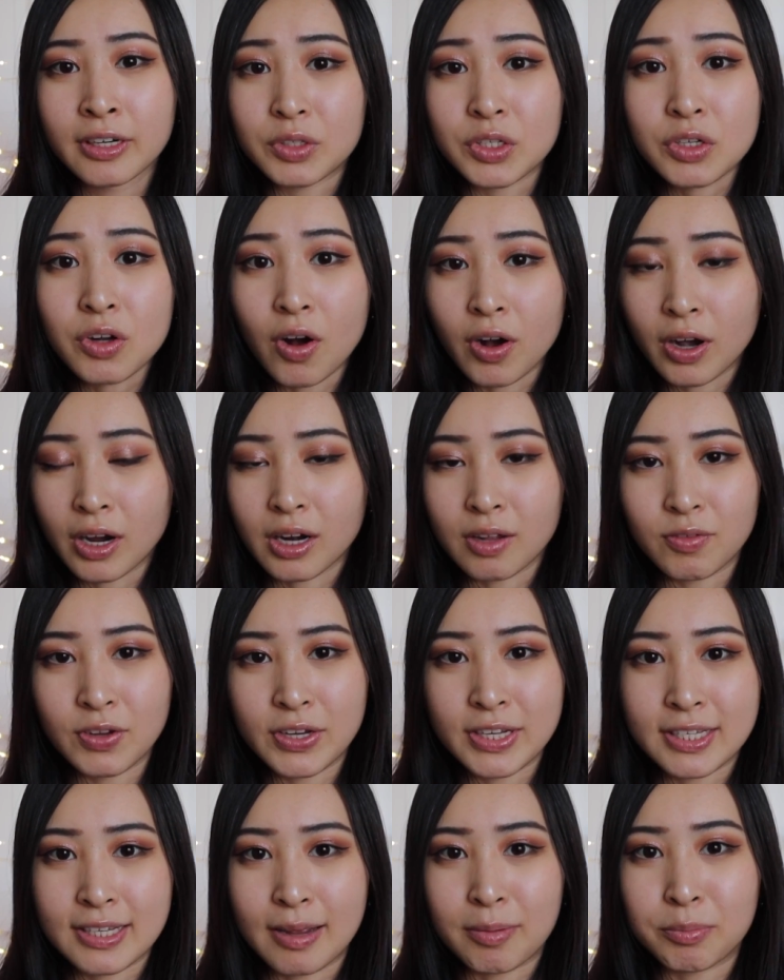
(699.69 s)
Do all kind of
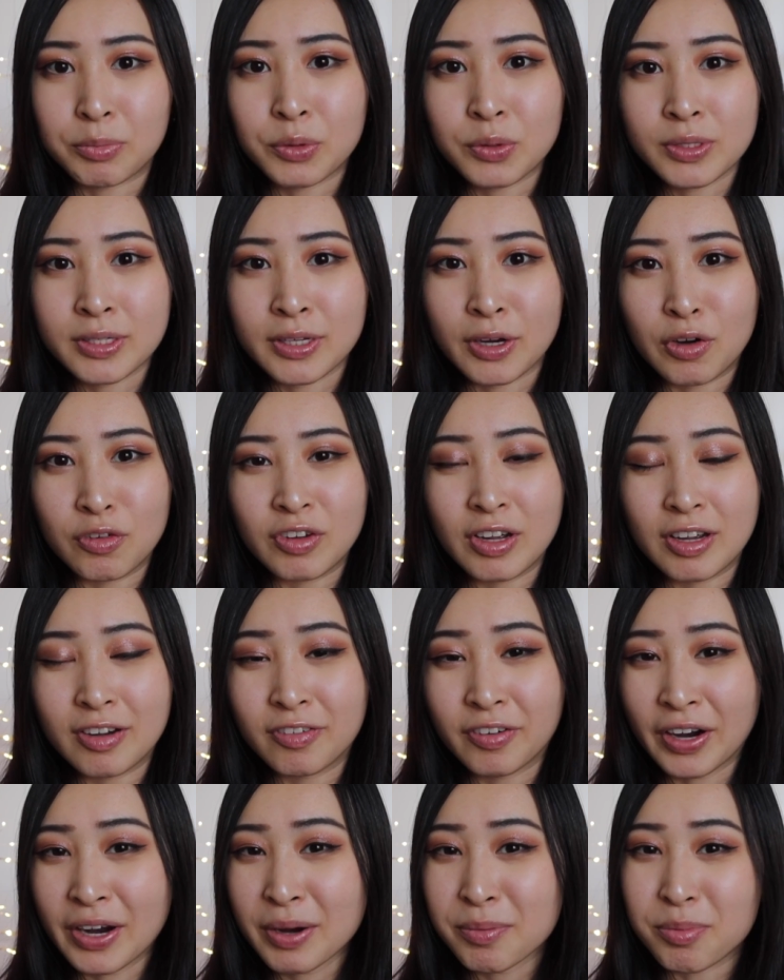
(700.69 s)
examples of
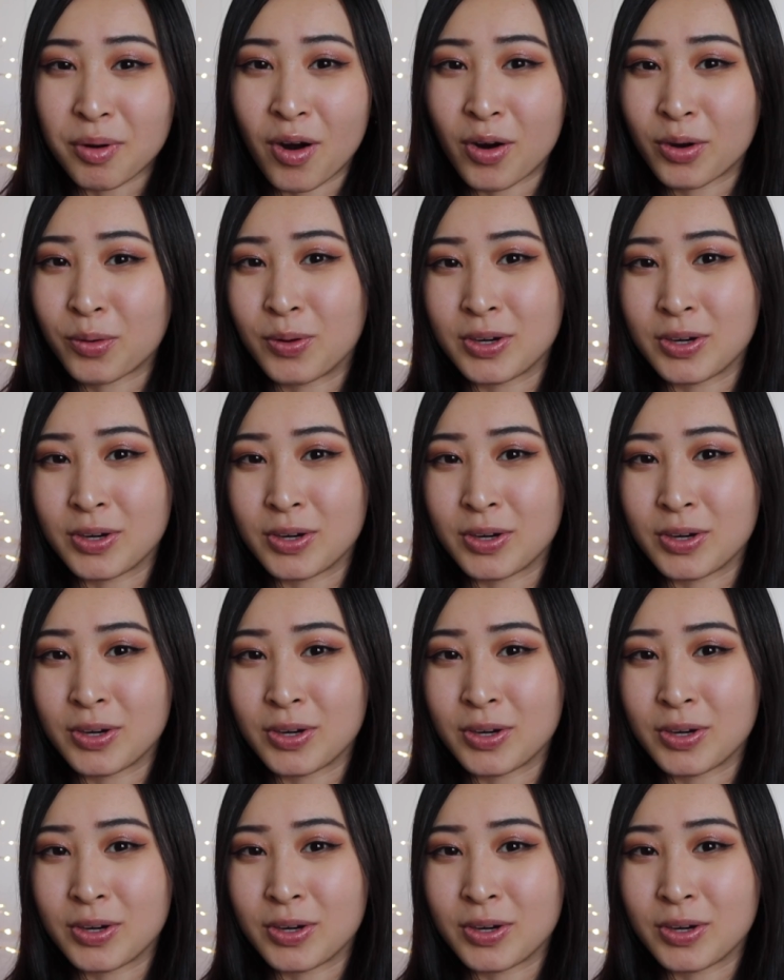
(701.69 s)
very broad